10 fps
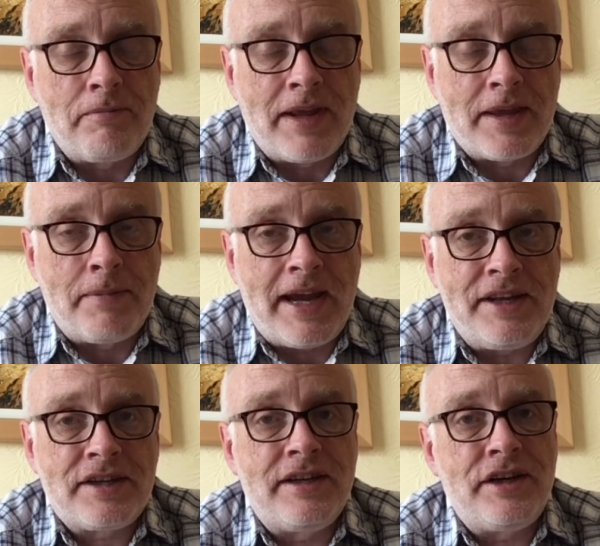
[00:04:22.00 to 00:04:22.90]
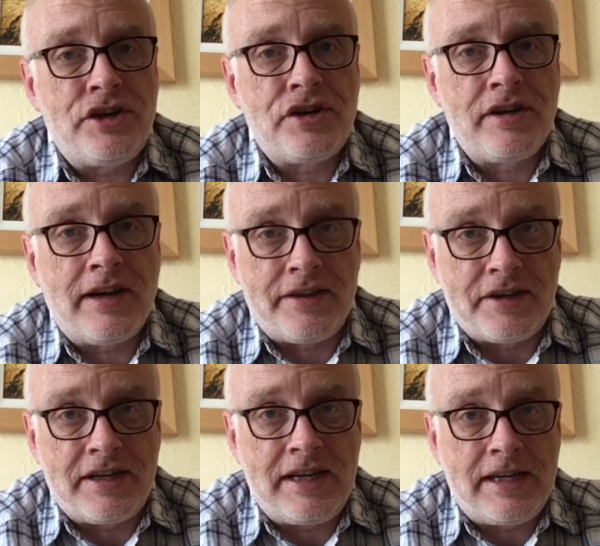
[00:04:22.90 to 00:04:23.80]
mains conditioner and the
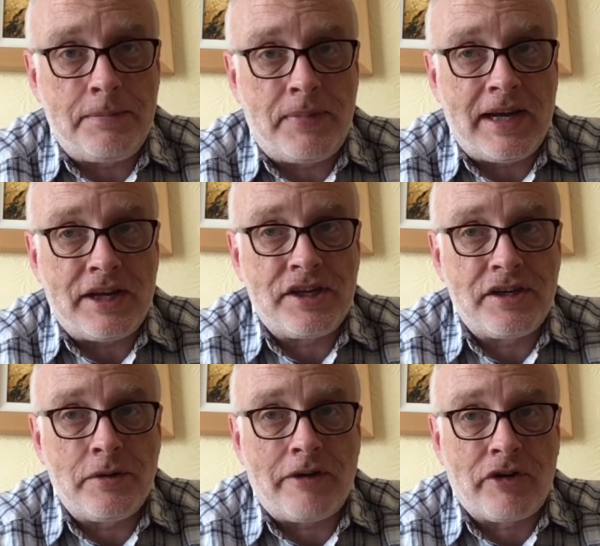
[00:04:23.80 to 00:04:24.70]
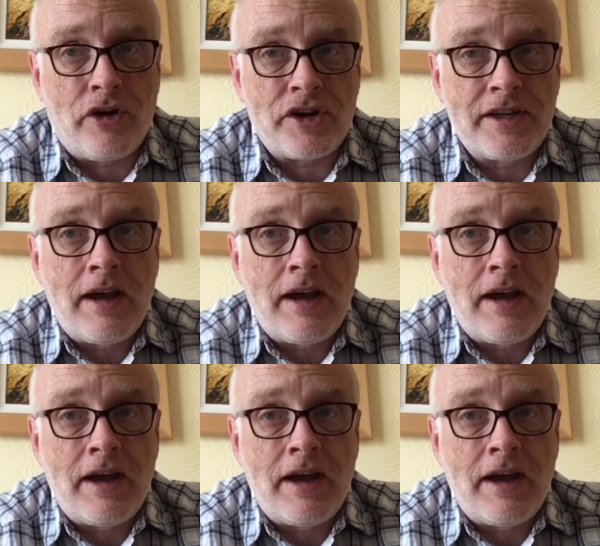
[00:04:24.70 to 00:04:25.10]
TTPSU I've got,